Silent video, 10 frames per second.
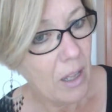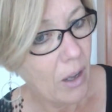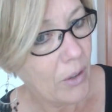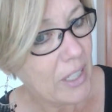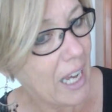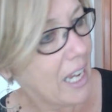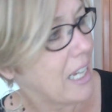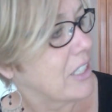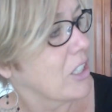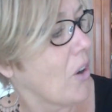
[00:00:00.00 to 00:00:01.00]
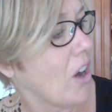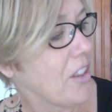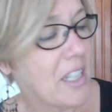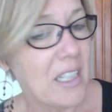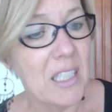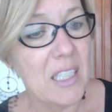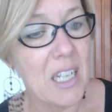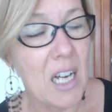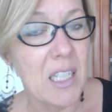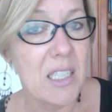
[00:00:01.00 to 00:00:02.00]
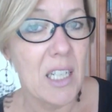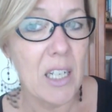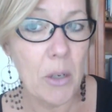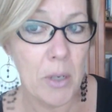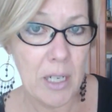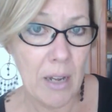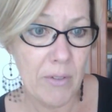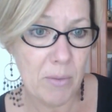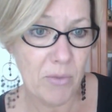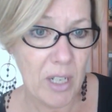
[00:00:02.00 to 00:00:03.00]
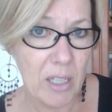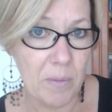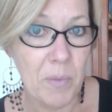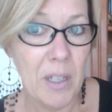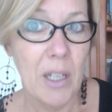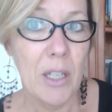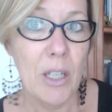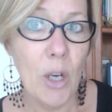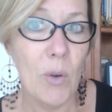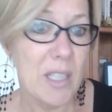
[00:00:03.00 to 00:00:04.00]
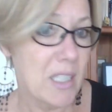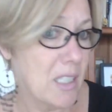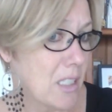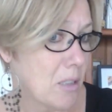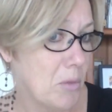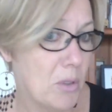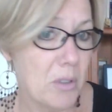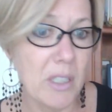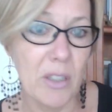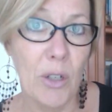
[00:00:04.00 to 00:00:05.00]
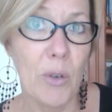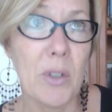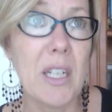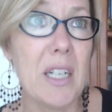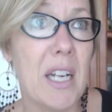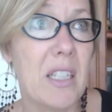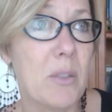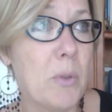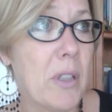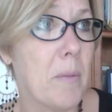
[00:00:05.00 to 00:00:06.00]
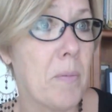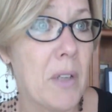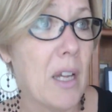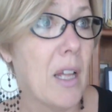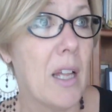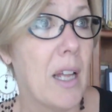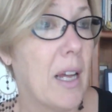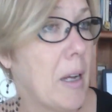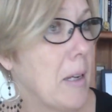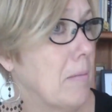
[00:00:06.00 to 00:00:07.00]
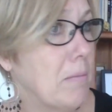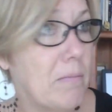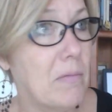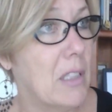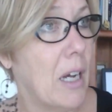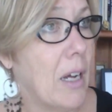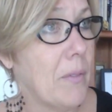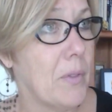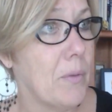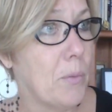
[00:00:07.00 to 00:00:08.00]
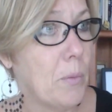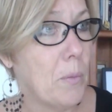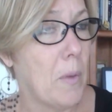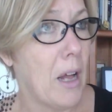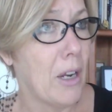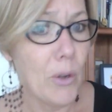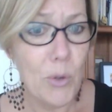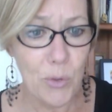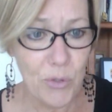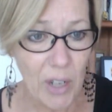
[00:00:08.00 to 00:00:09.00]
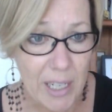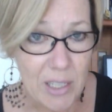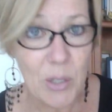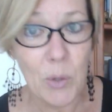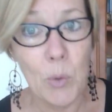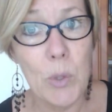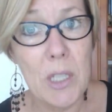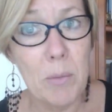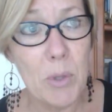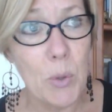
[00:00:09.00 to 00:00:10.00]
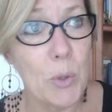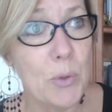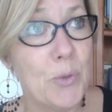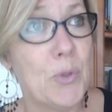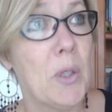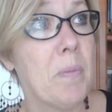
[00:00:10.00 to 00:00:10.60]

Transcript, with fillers: Okay, so I think this card is saying go out and have some fun, go and listen to some music, go and connect with um, um a local fete or some sort of